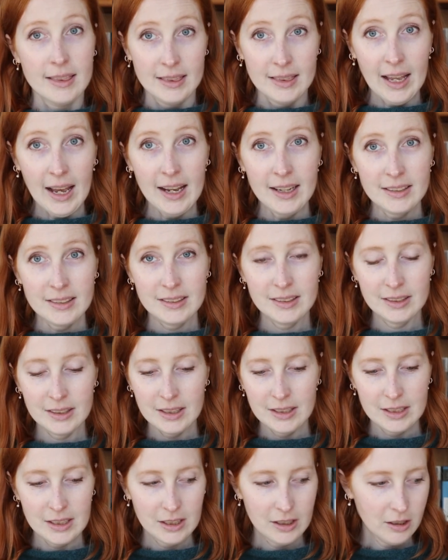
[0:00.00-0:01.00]
That's the
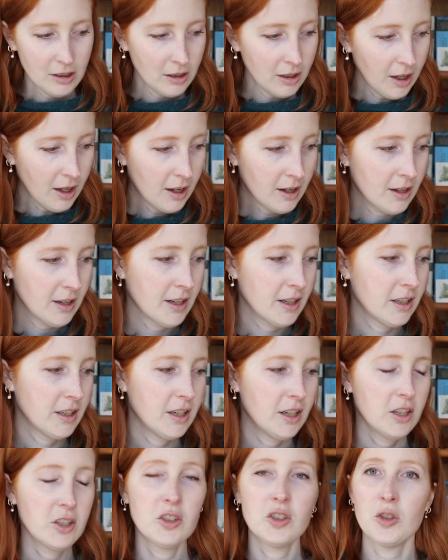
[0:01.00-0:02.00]
deal
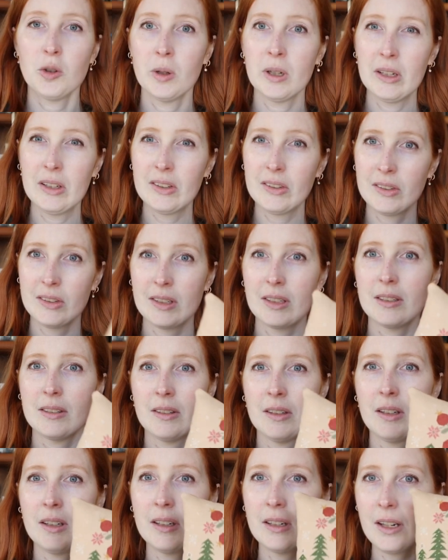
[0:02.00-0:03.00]
on Joyous
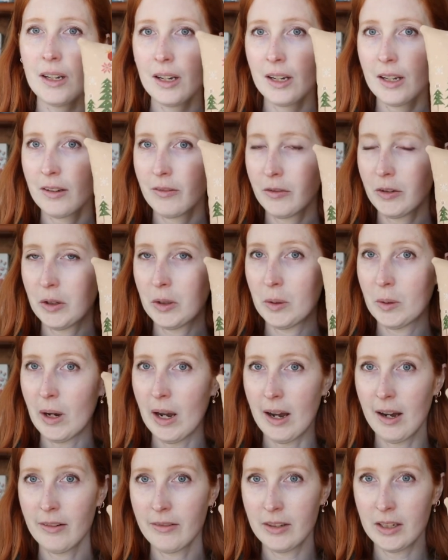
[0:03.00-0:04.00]
season. If you
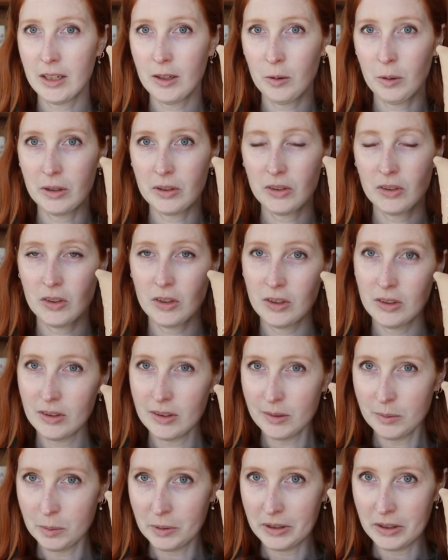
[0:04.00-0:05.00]
have any
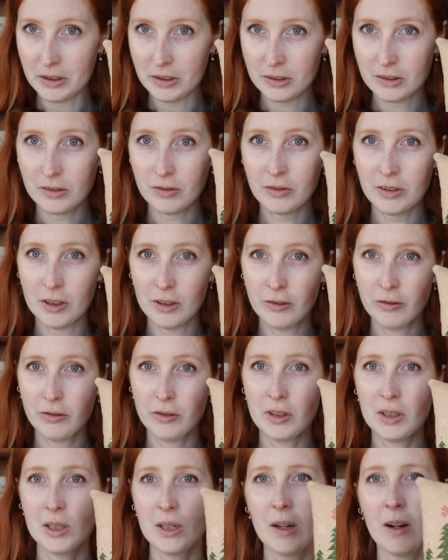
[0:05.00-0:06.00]
questions, please feel free to